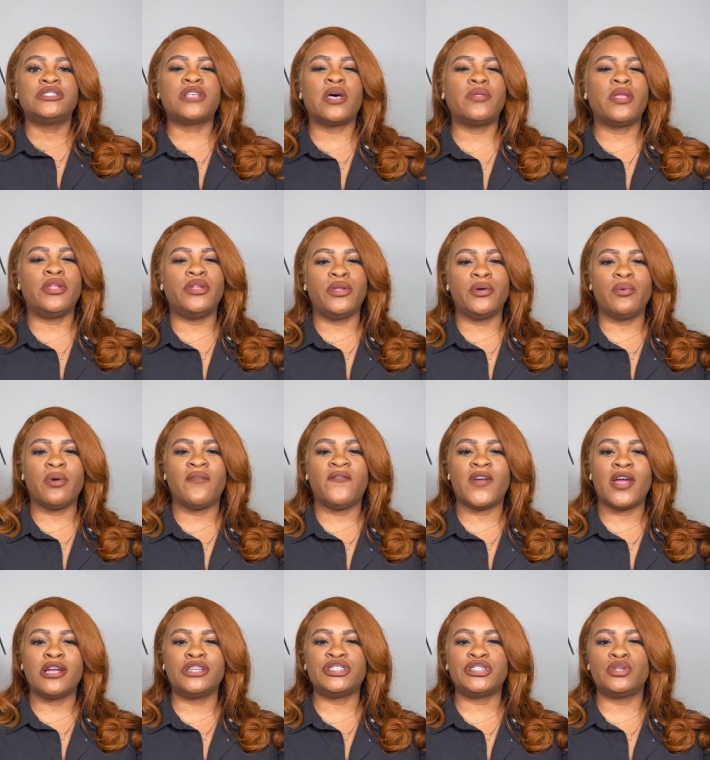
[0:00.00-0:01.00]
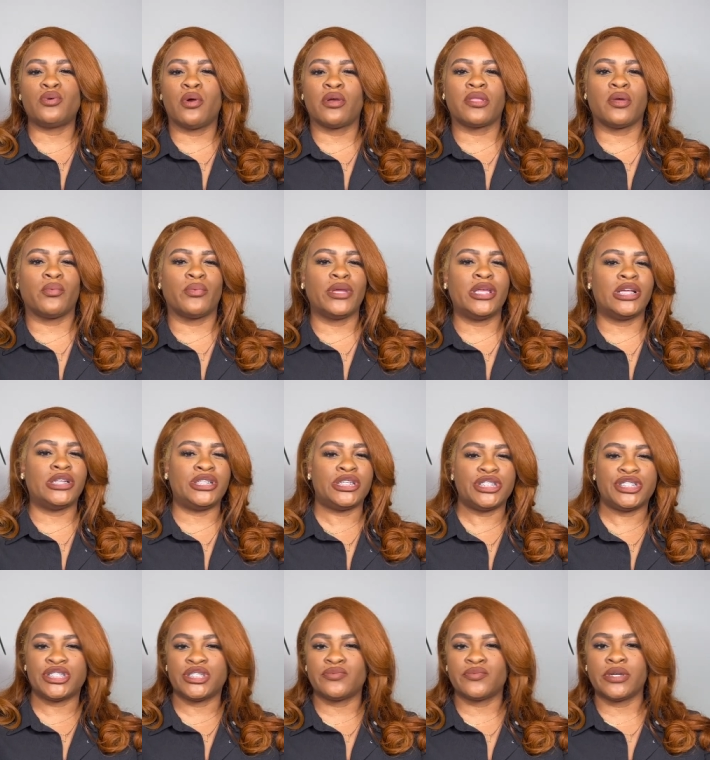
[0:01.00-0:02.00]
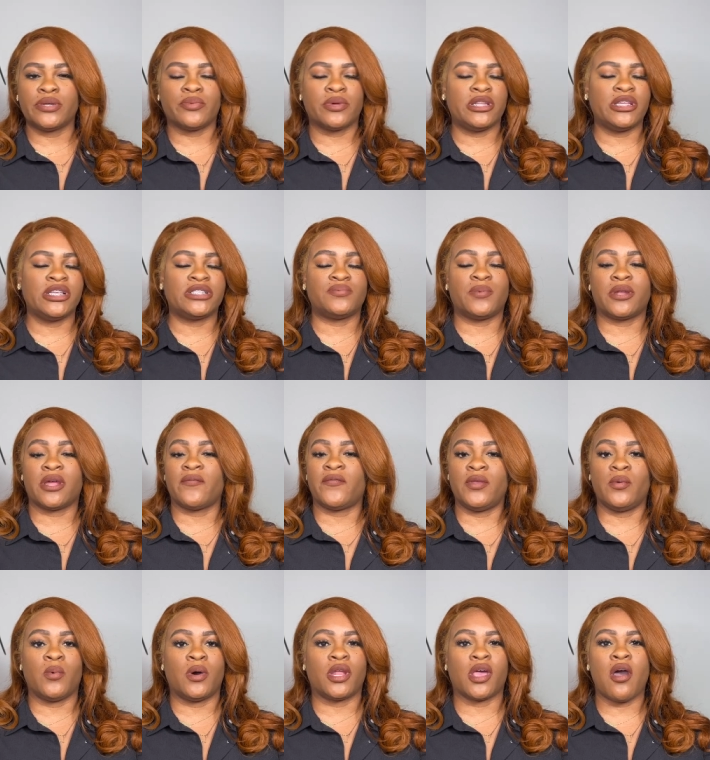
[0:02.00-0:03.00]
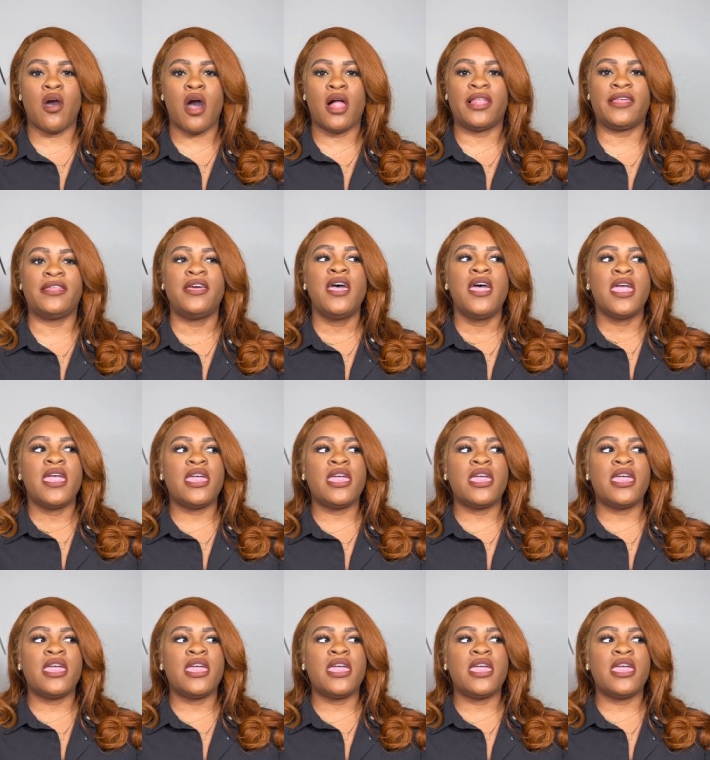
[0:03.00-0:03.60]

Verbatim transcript: So the newer version or the re-edition, re-release, whatever you want to call it,